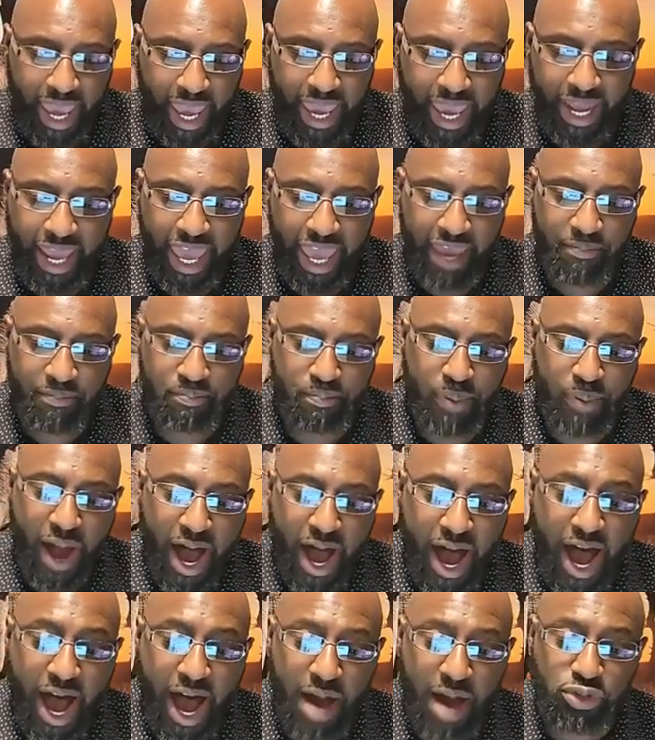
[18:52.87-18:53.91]
In a
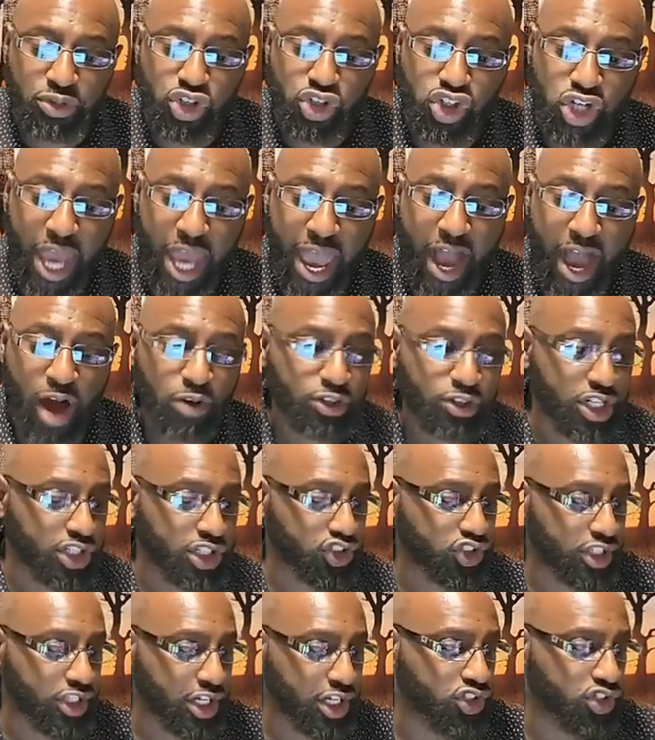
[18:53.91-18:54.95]
bombshell
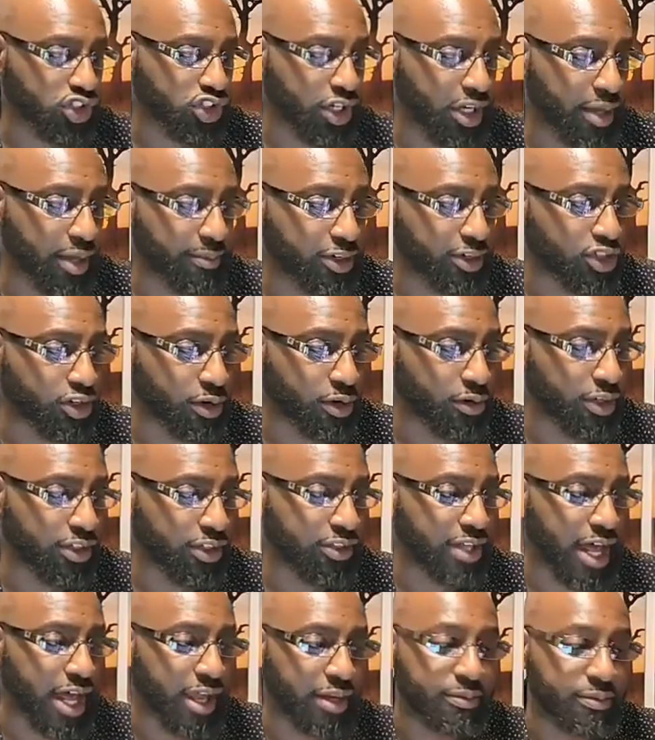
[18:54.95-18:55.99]
decision, let me turn
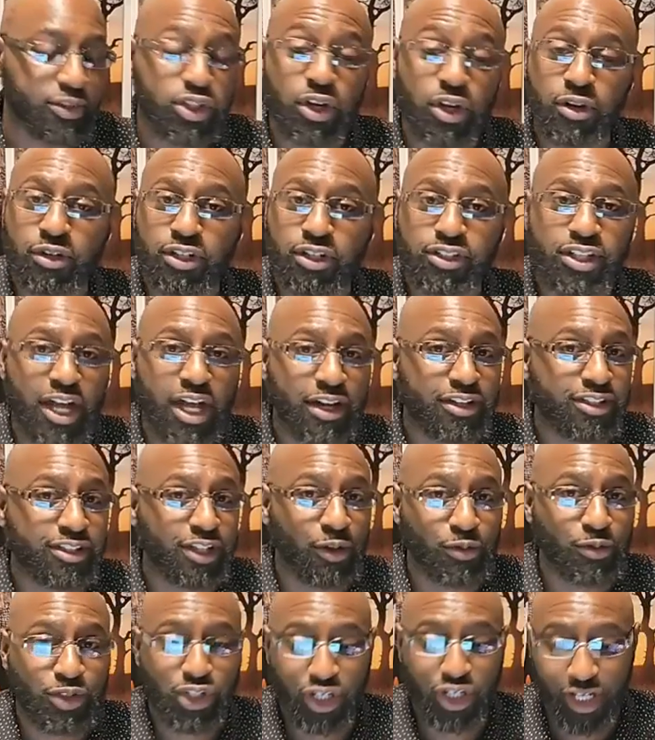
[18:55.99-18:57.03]
this down because
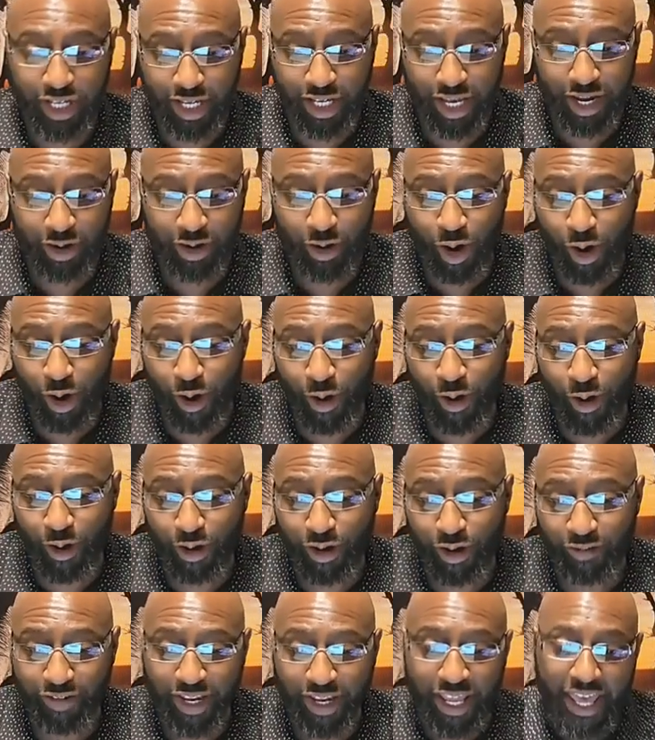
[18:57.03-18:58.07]
I want you to hear
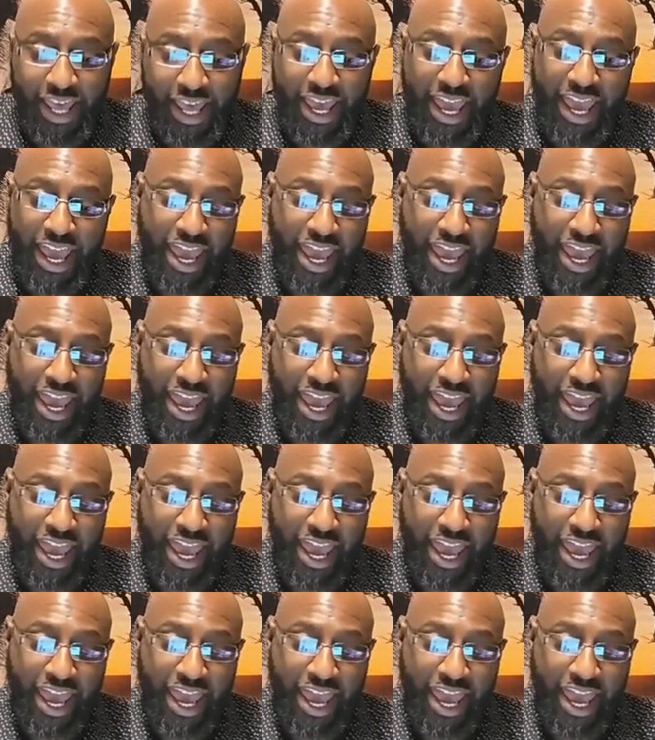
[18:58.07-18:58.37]
all of it.